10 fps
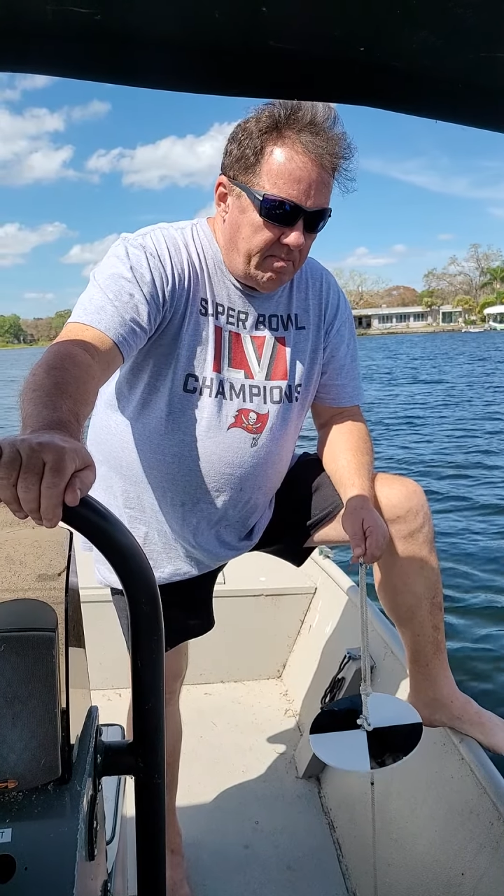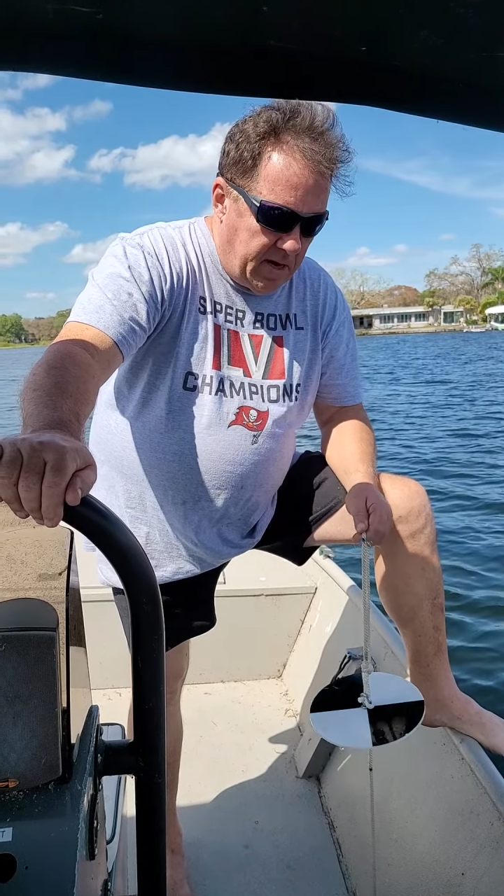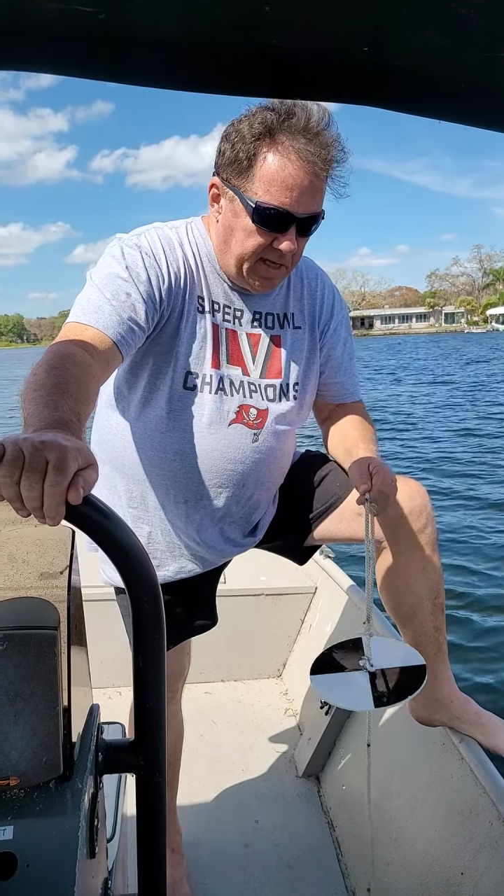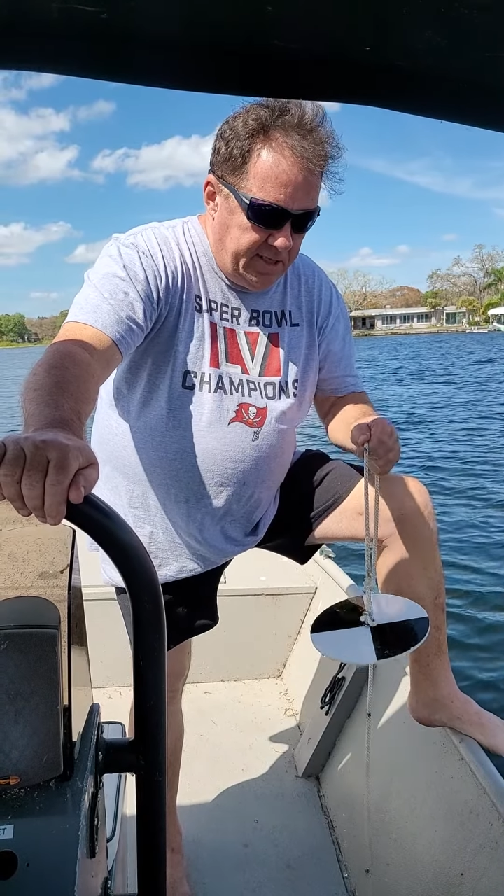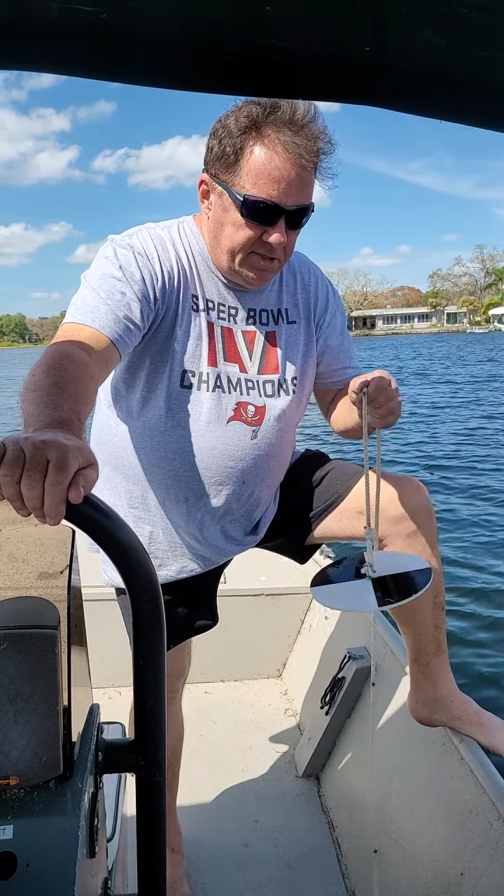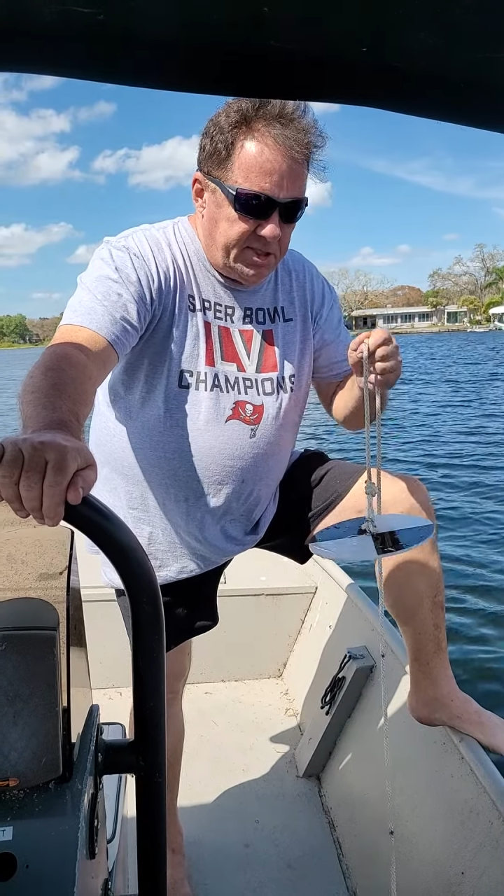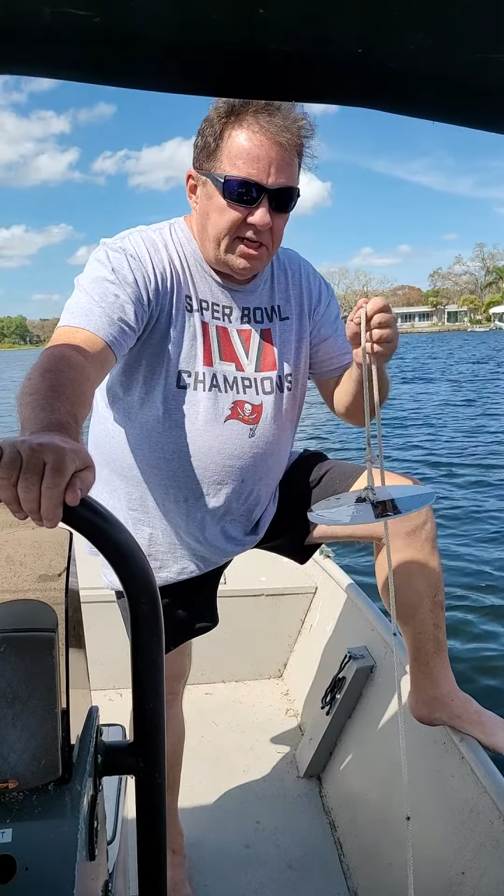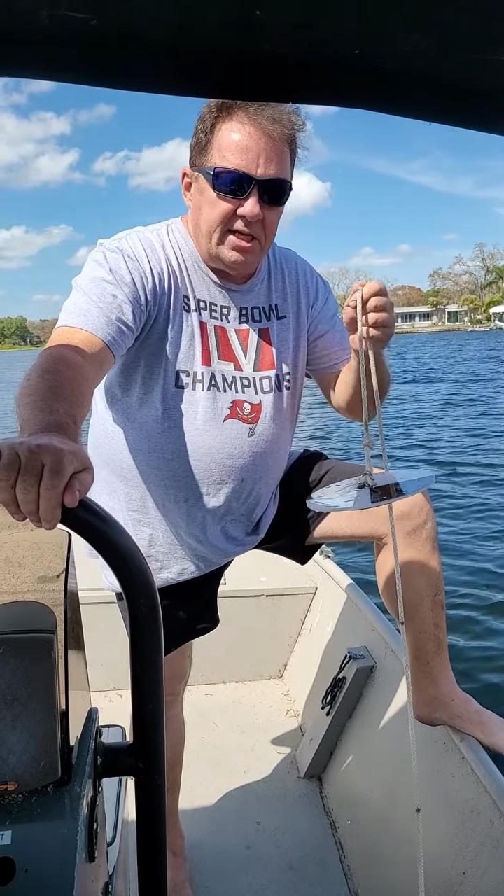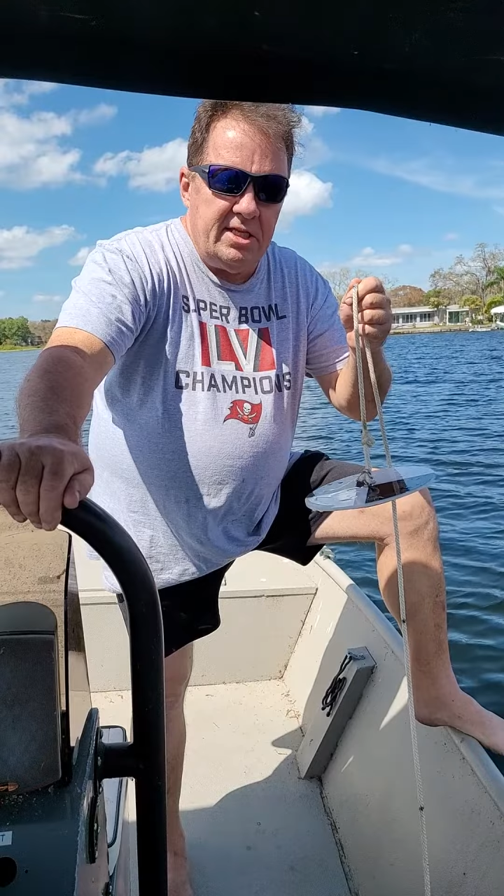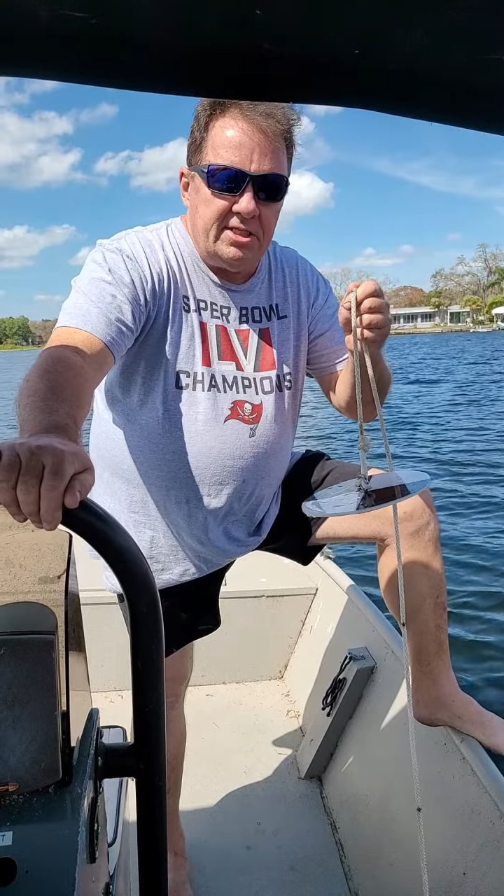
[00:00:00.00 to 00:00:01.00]
by
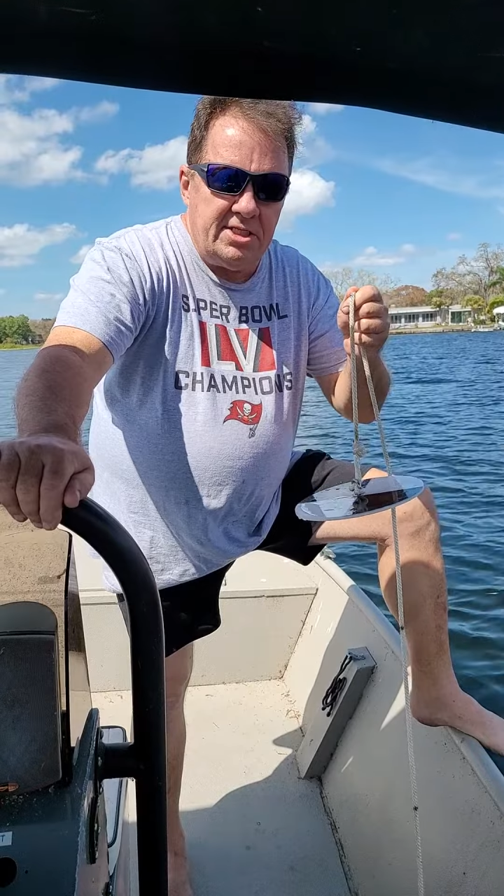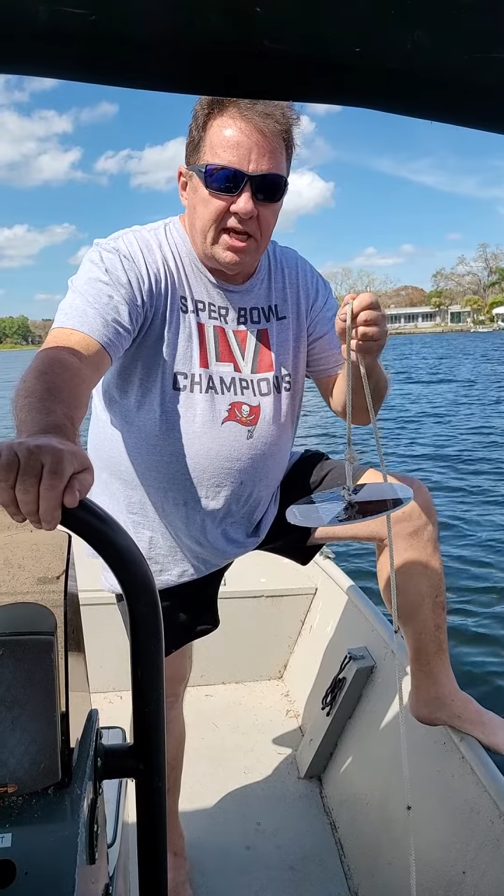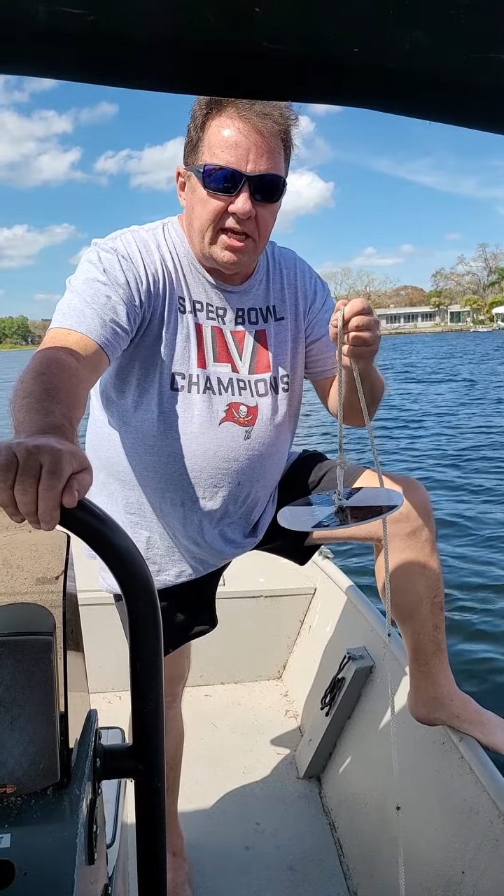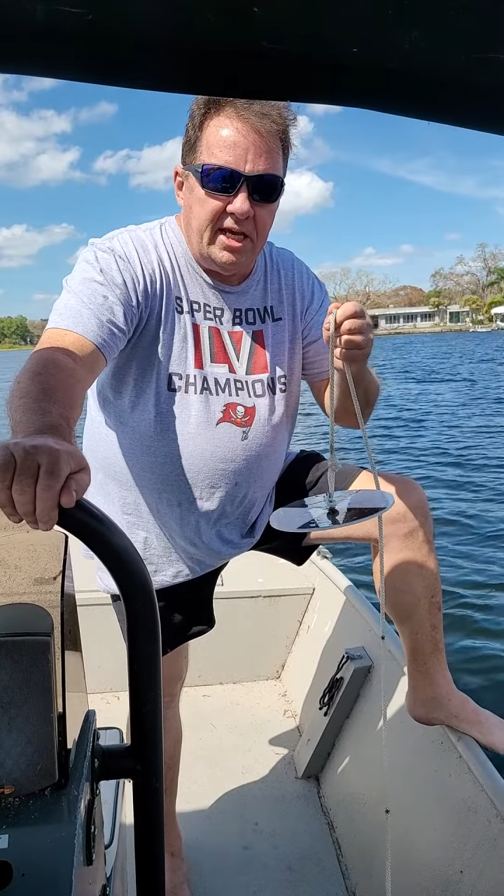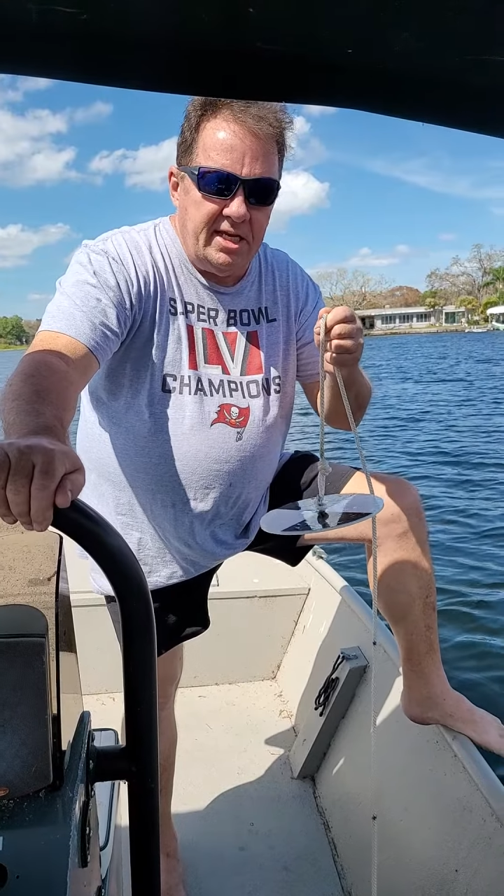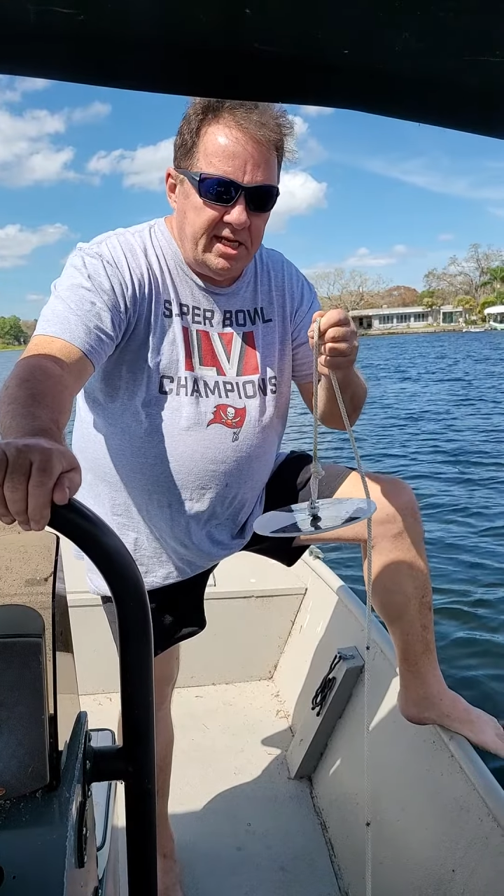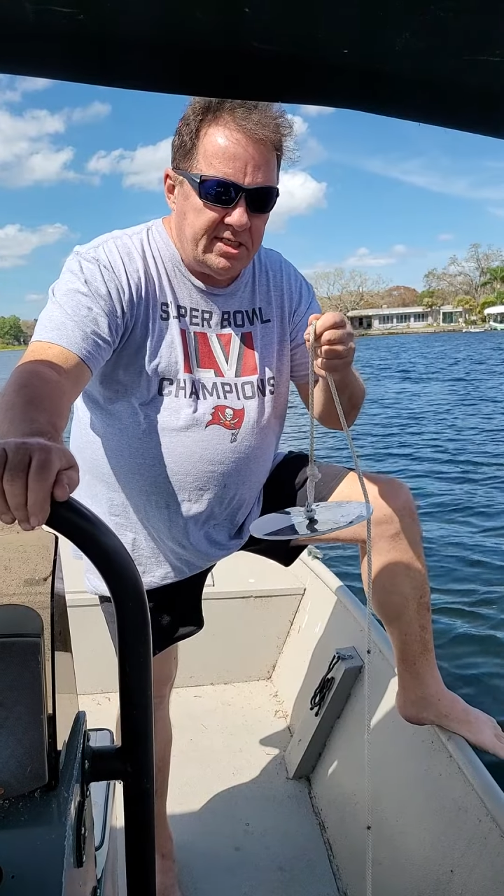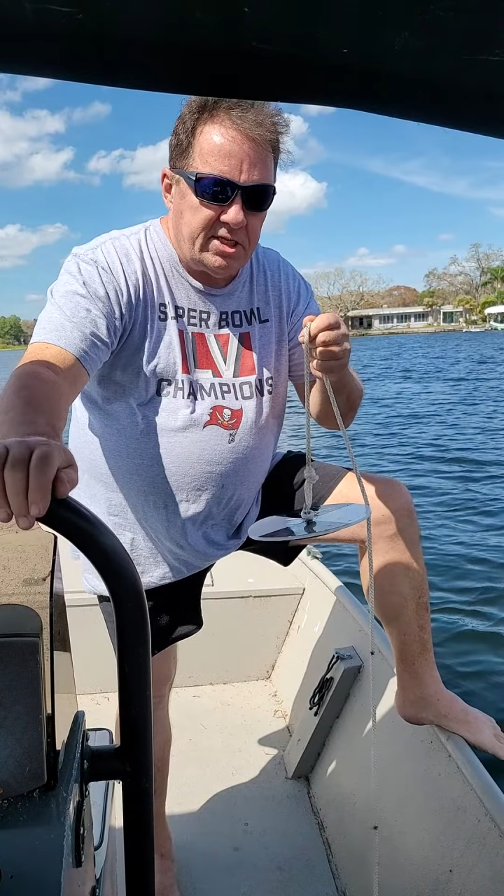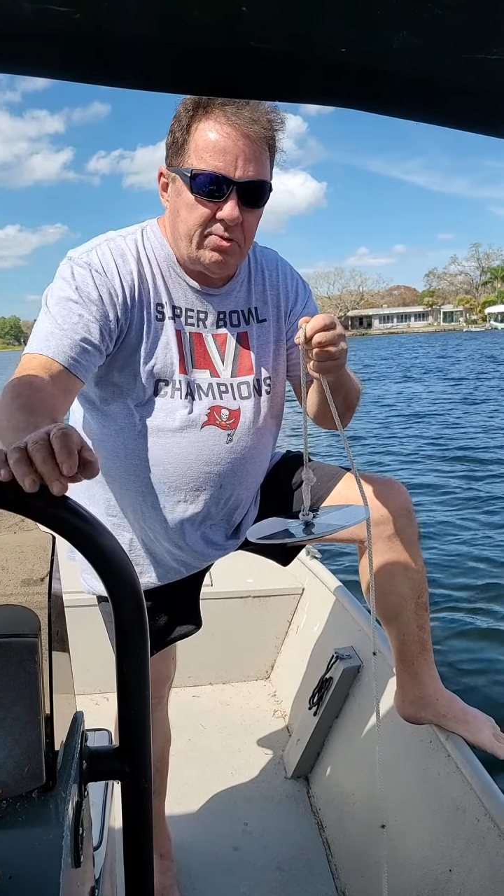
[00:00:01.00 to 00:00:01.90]
using the Secchi disc,